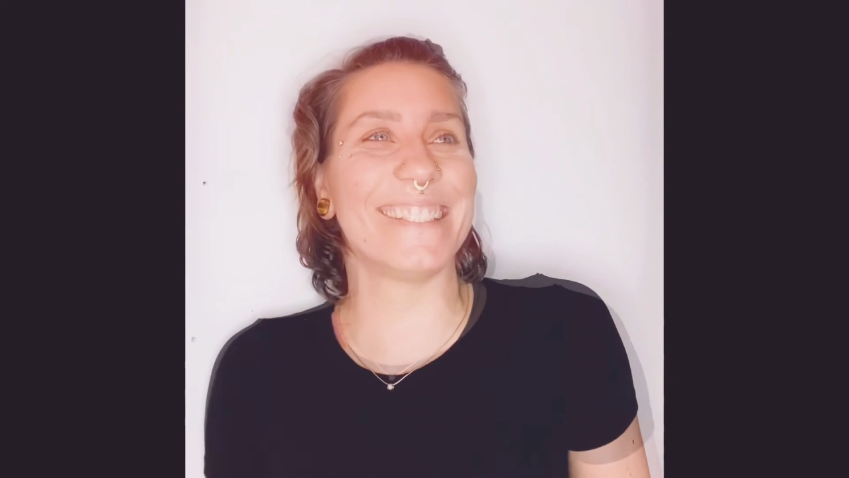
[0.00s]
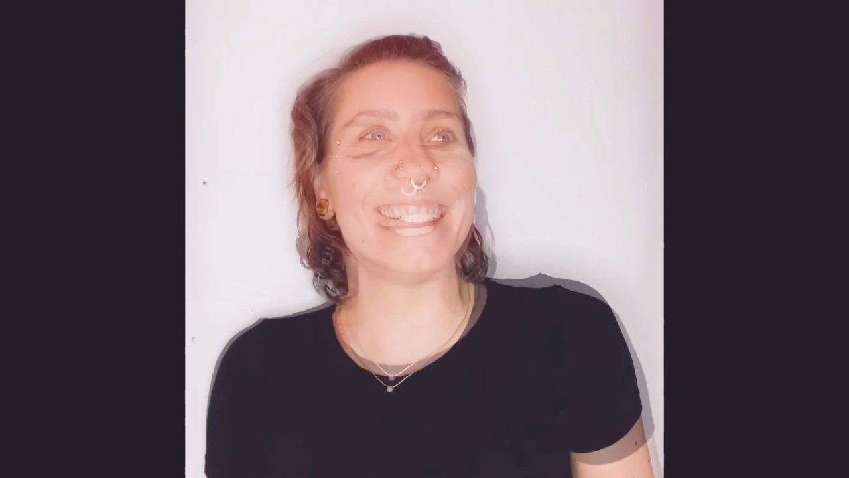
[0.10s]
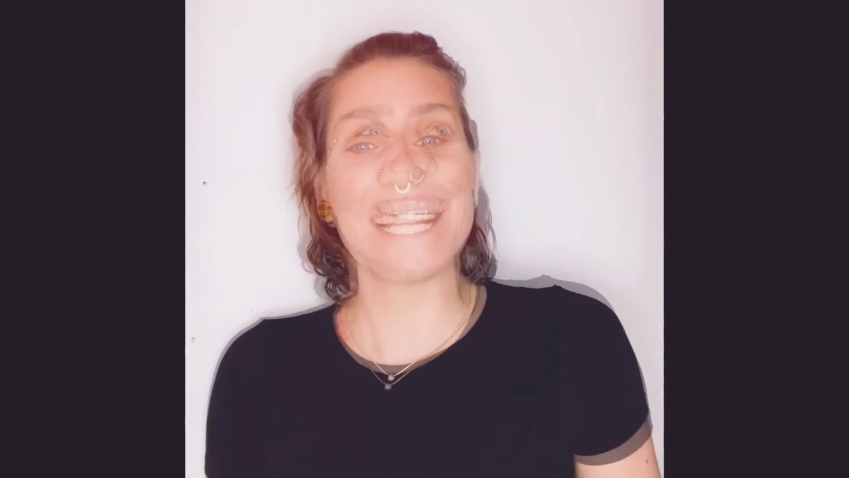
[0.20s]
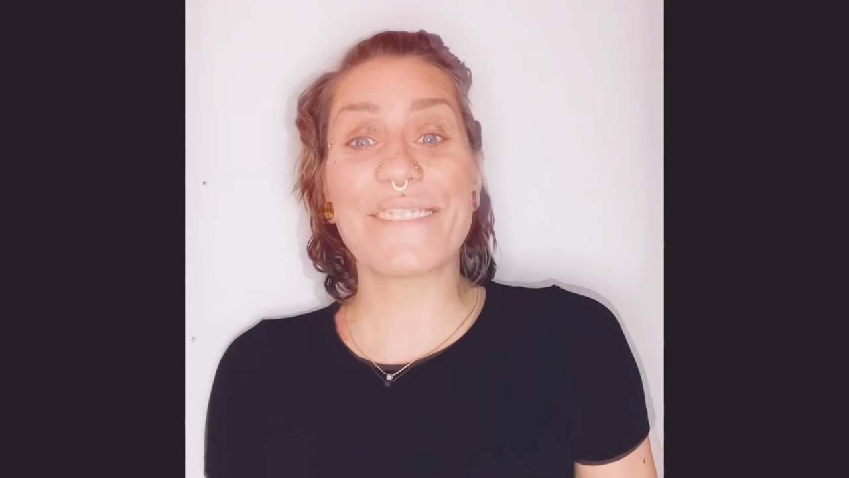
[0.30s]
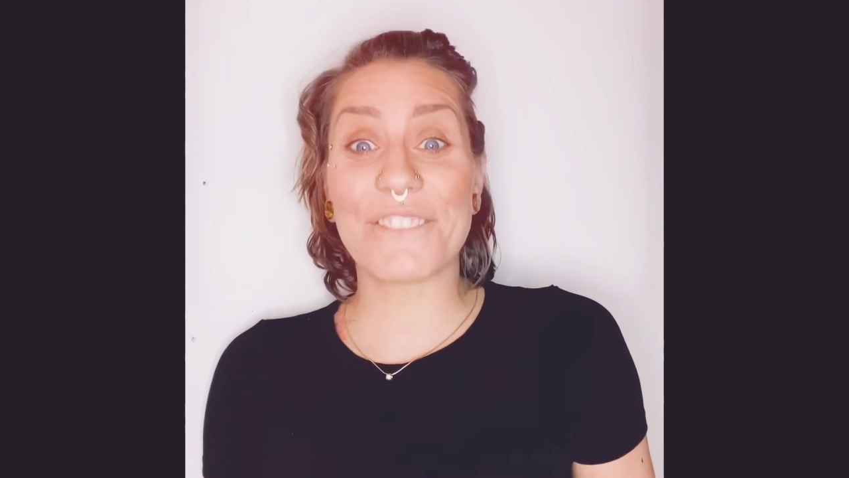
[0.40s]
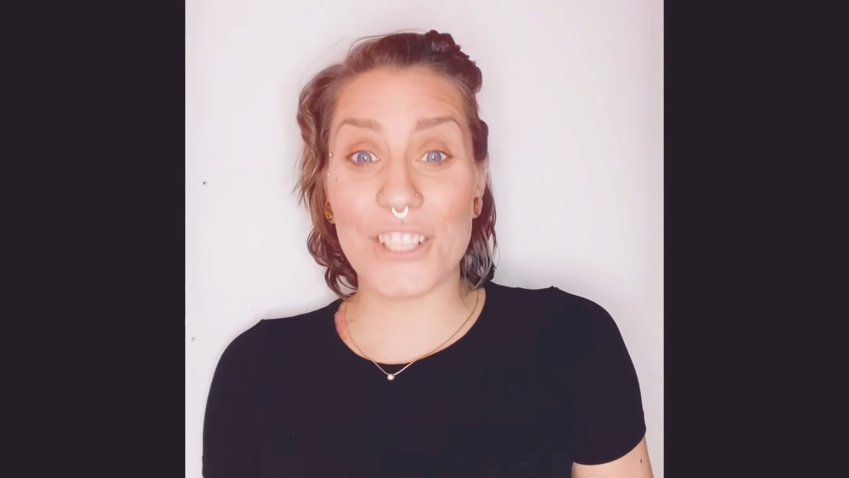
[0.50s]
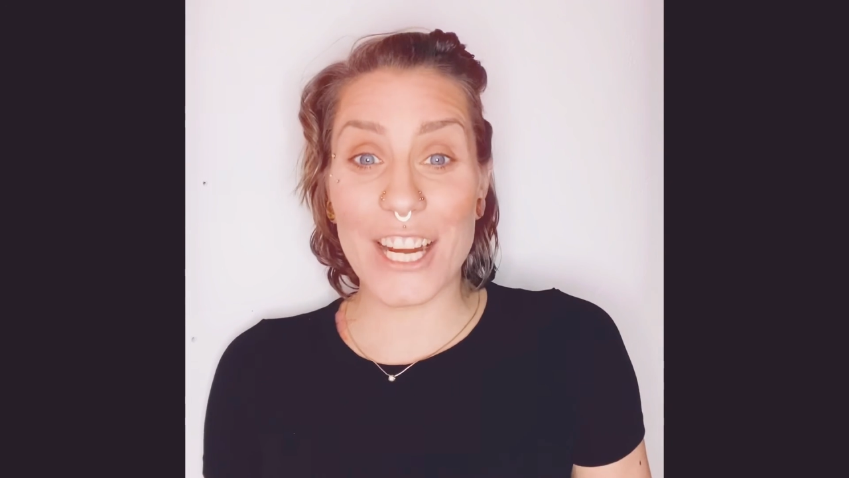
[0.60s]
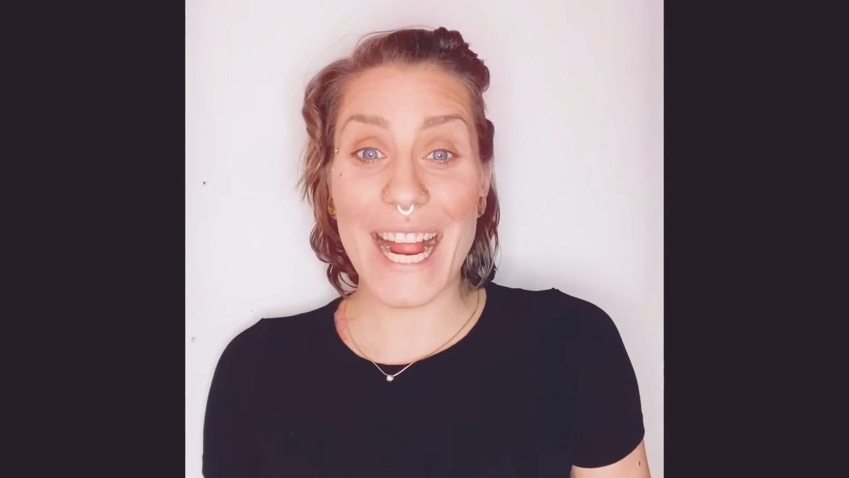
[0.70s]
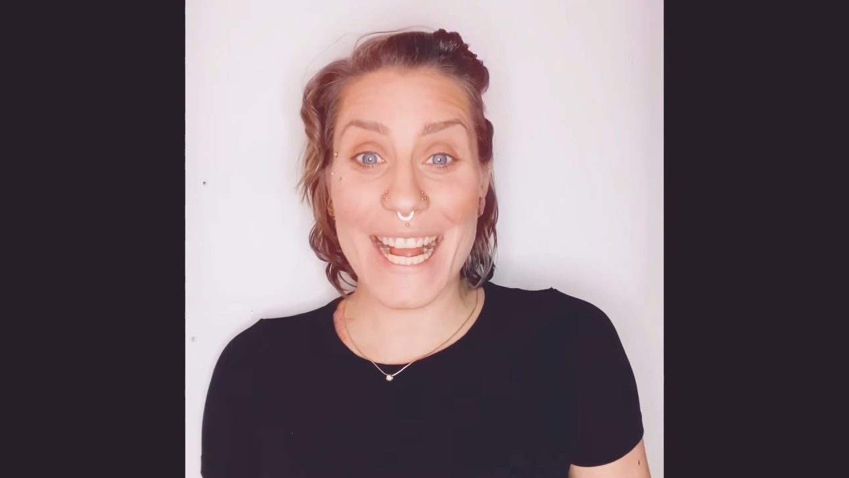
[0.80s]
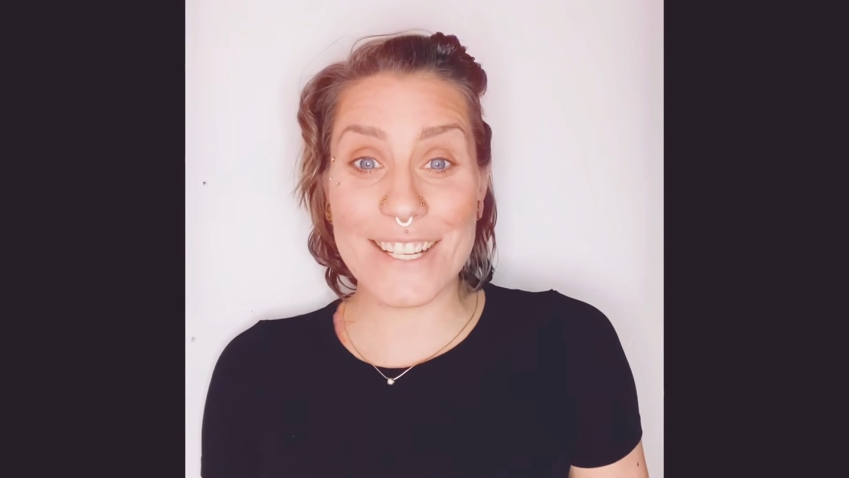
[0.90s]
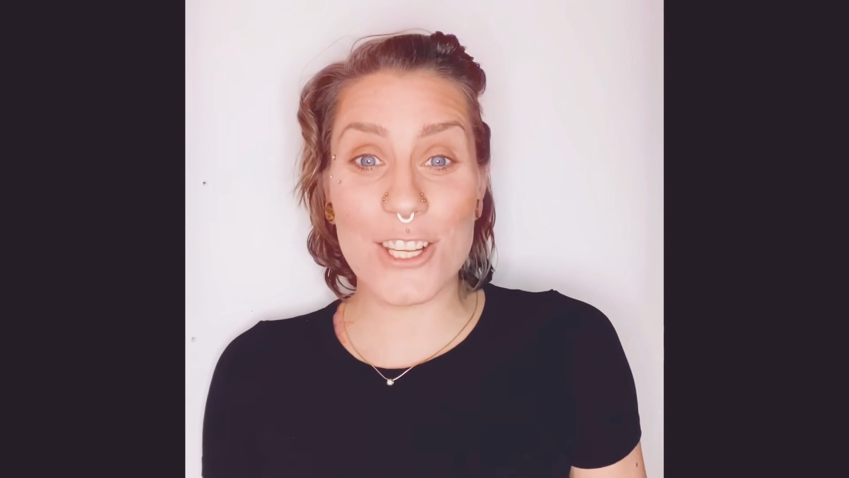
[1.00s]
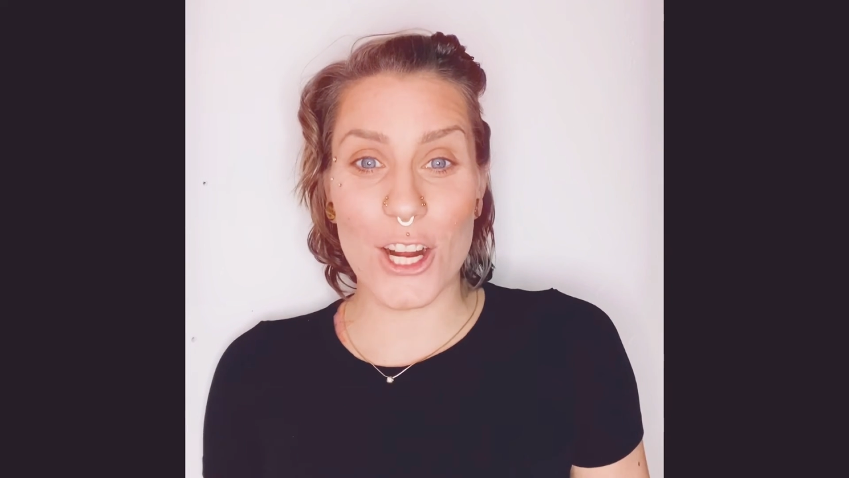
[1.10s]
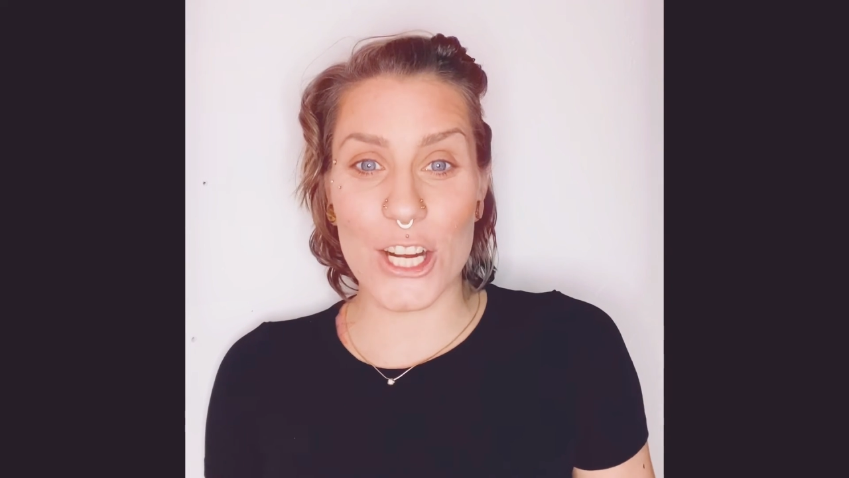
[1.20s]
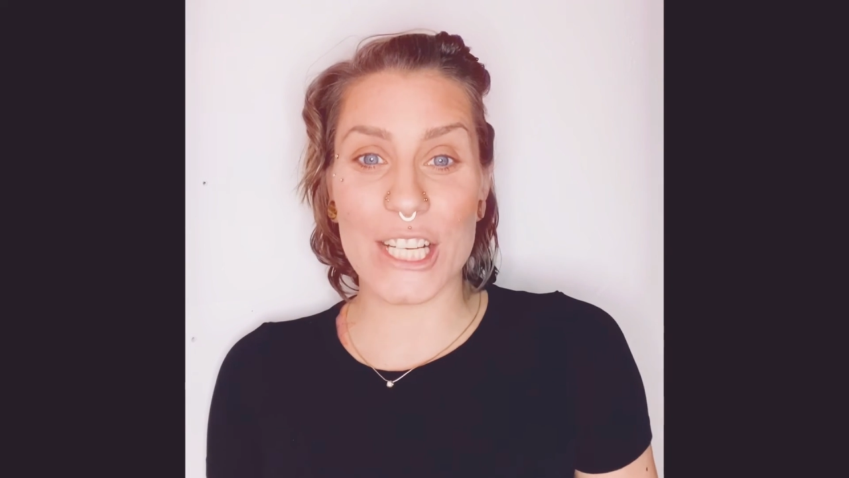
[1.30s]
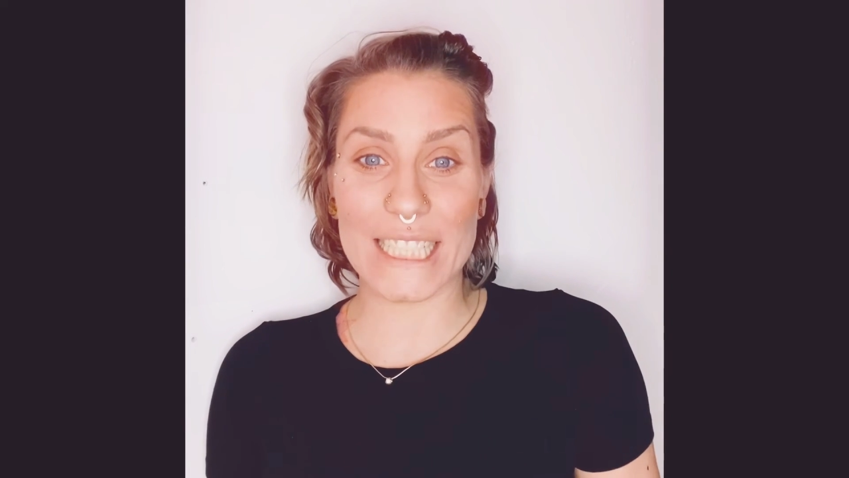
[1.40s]
If your hands
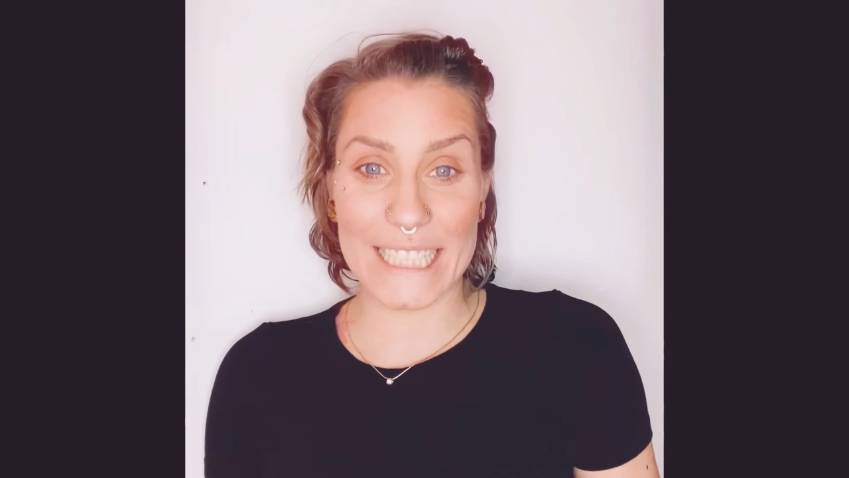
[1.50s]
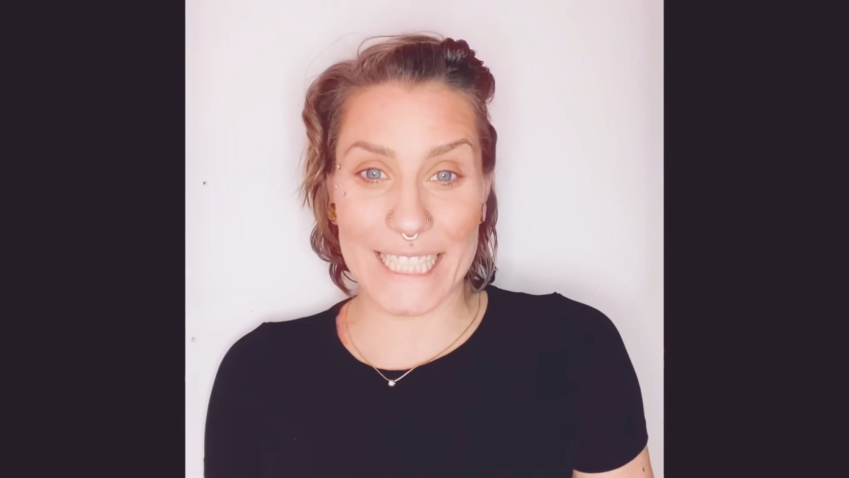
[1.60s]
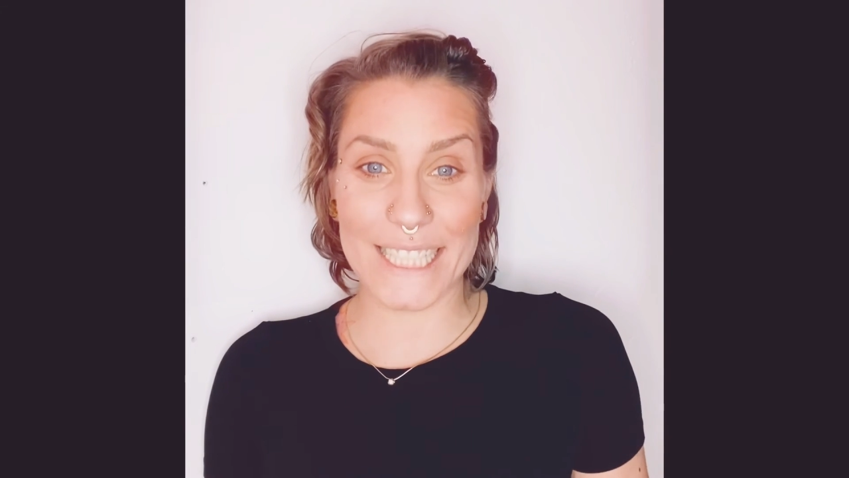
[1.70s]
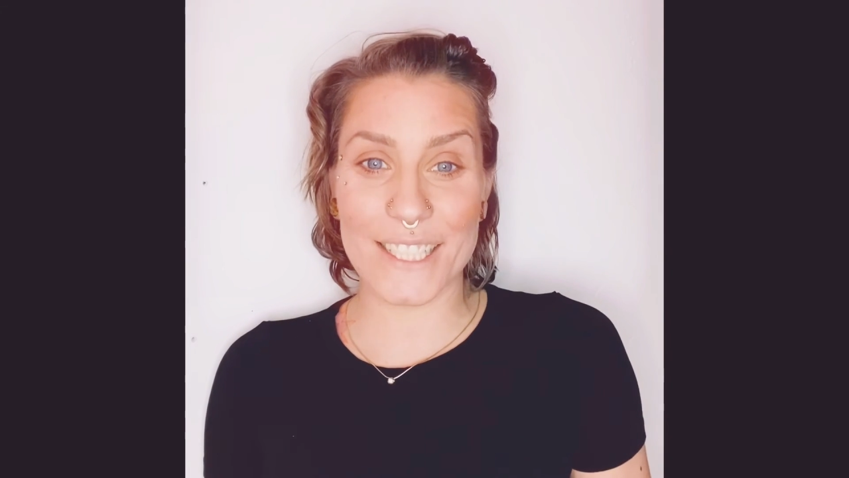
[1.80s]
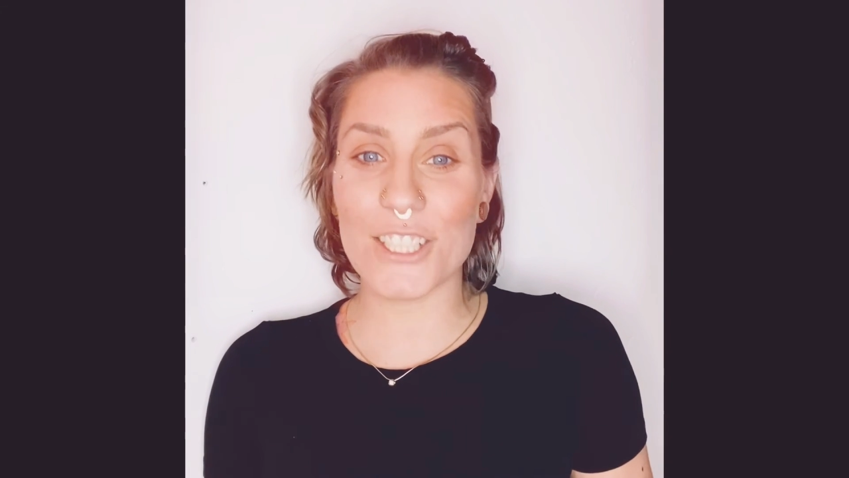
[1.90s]
aren't clean,